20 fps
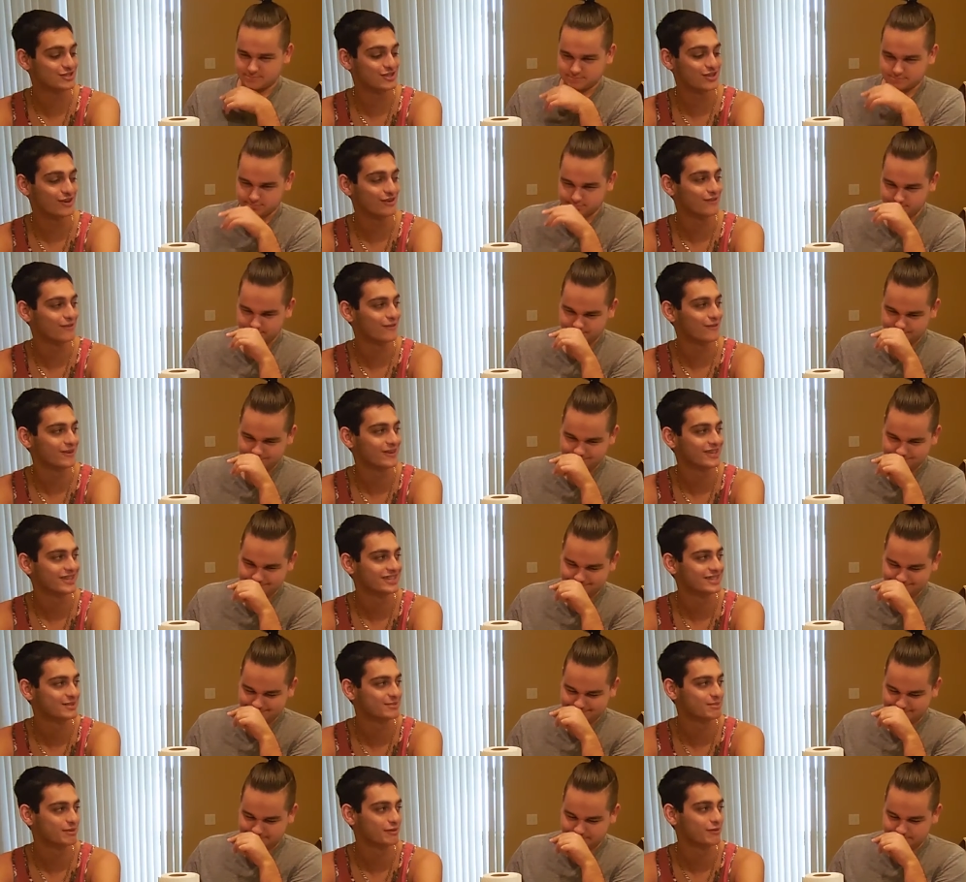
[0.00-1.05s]
Speaker 1: go for it
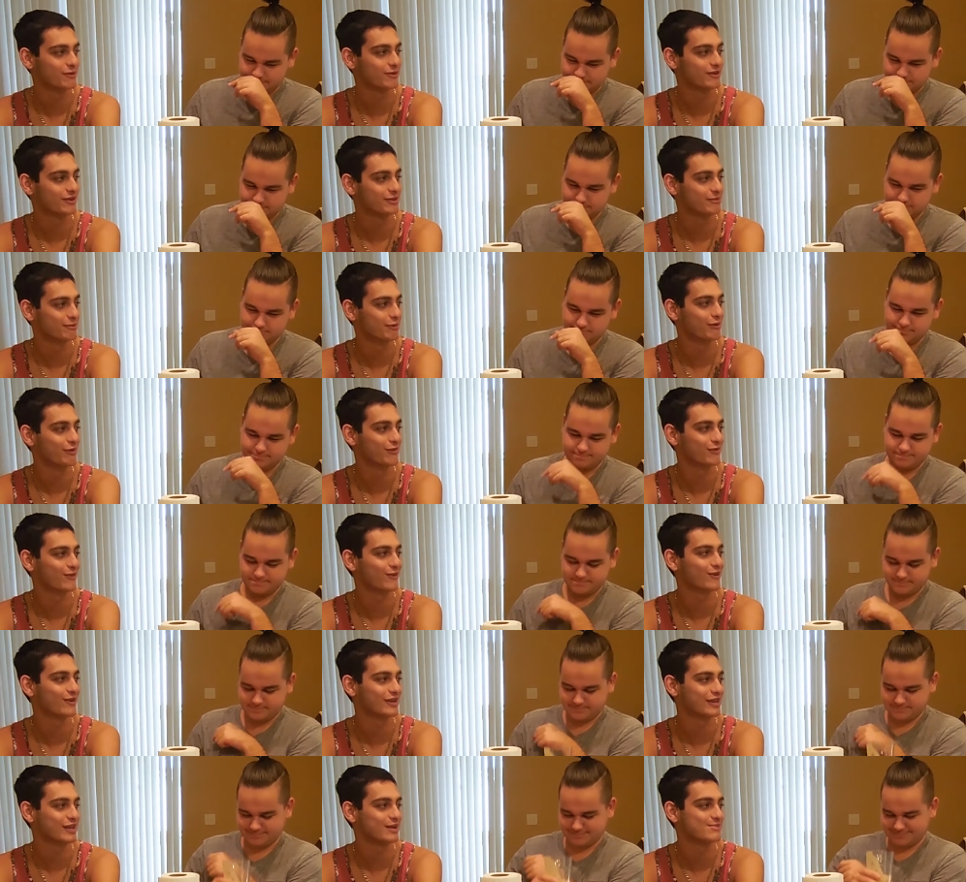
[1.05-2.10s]
before
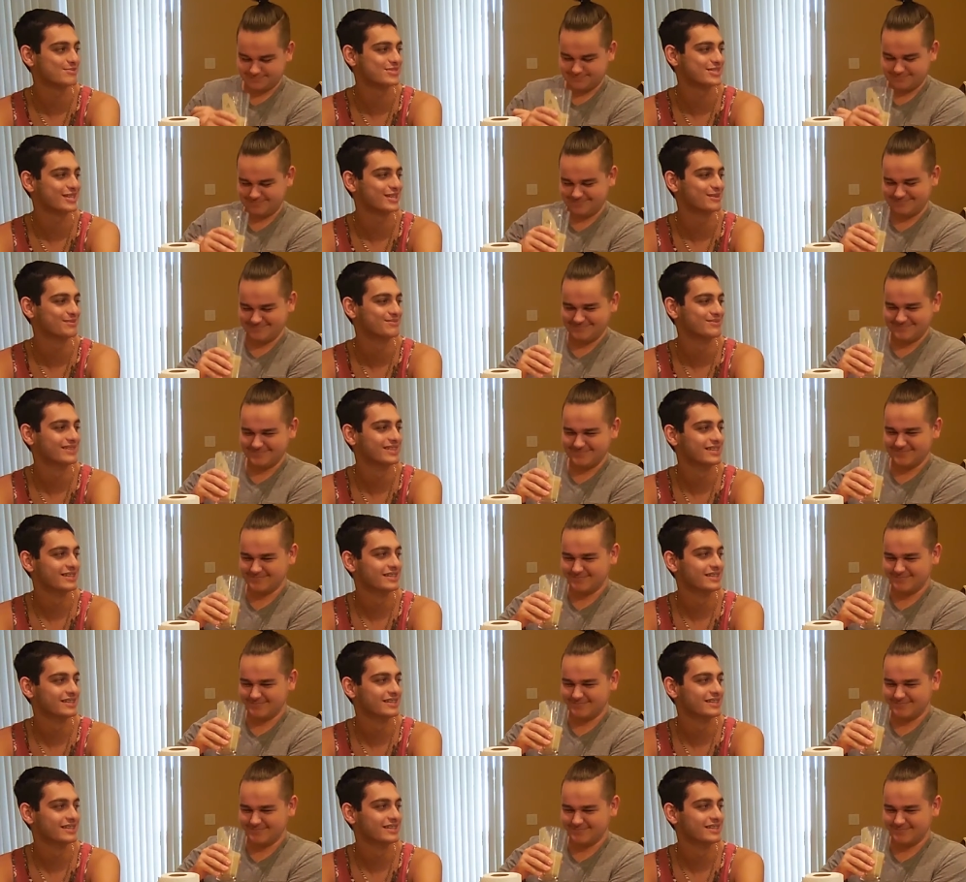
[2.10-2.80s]
before it comes up.